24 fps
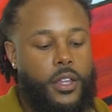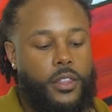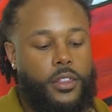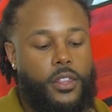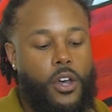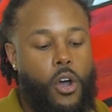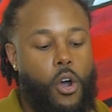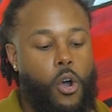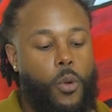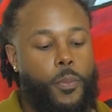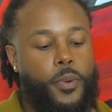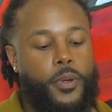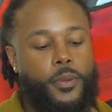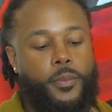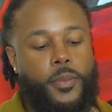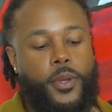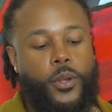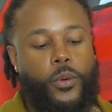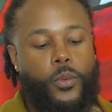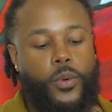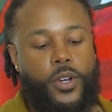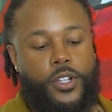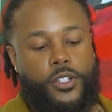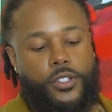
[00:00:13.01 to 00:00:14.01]
The open
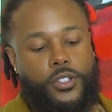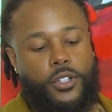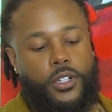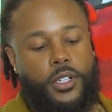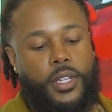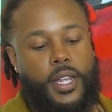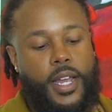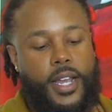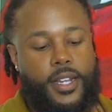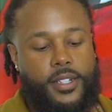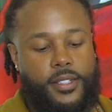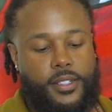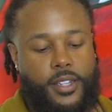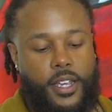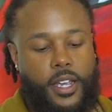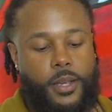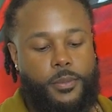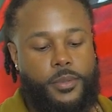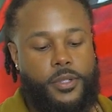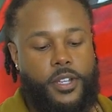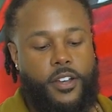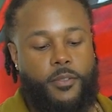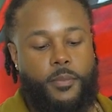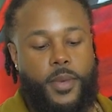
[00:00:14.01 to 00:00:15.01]
Midwestern
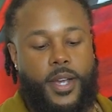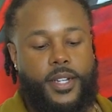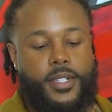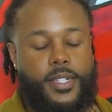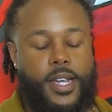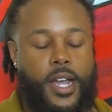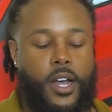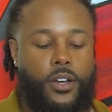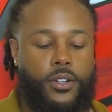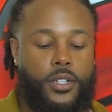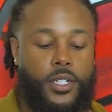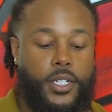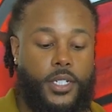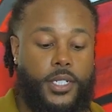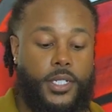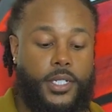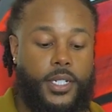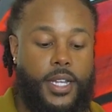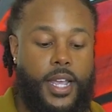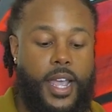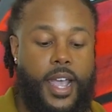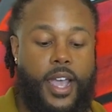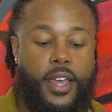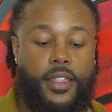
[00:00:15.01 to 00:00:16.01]
landscapes of my
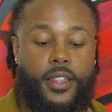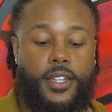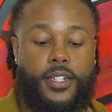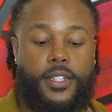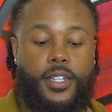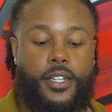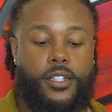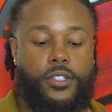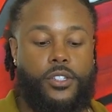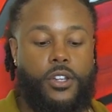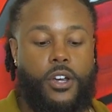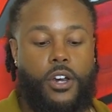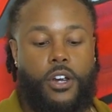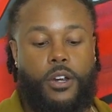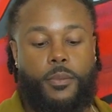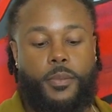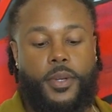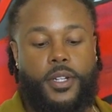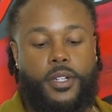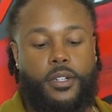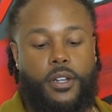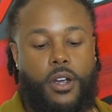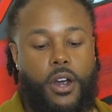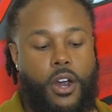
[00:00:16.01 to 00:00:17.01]
childhood and the dense
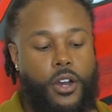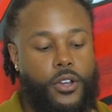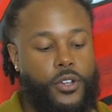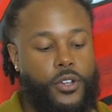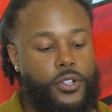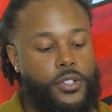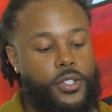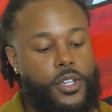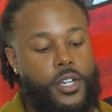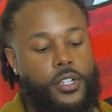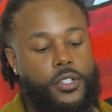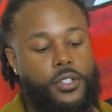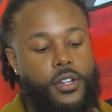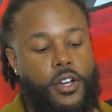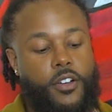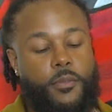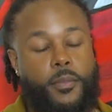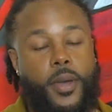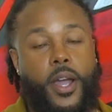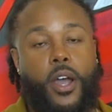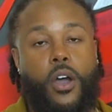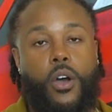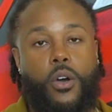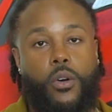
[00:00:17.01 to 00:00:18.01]
urban architecture of
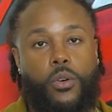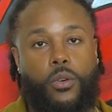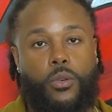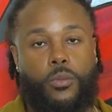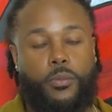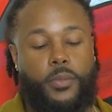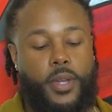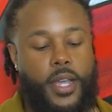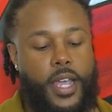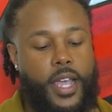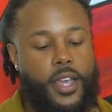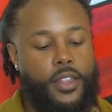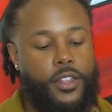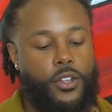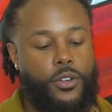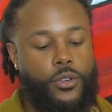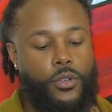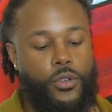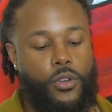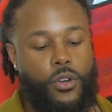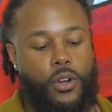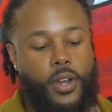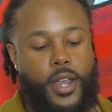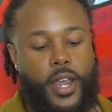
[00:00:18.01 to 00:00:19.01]
my home in the New
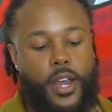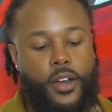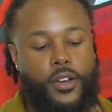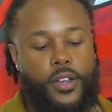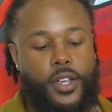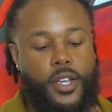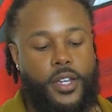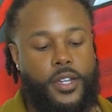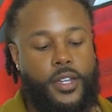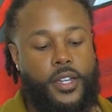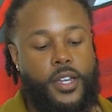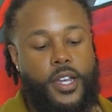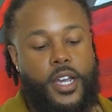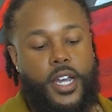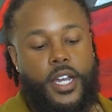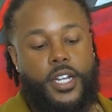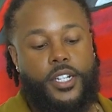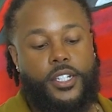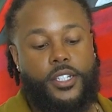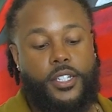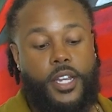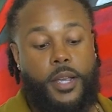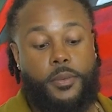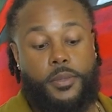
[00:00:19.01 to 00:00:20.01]
York area
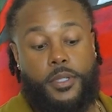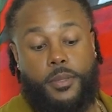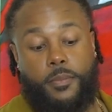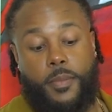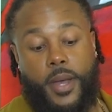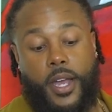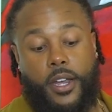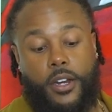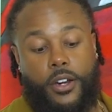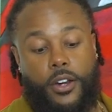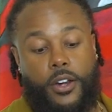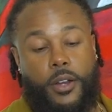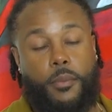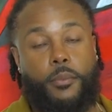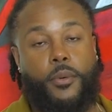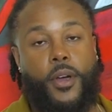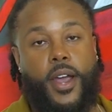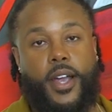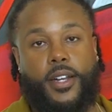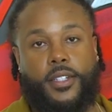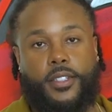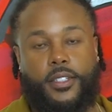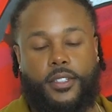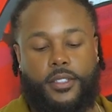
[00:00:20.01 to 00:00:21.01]
shapes my current
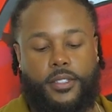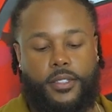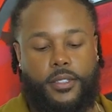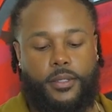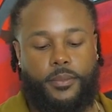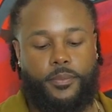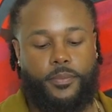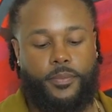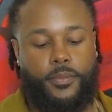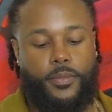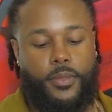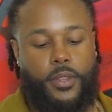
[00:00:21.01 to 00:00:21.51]
practice.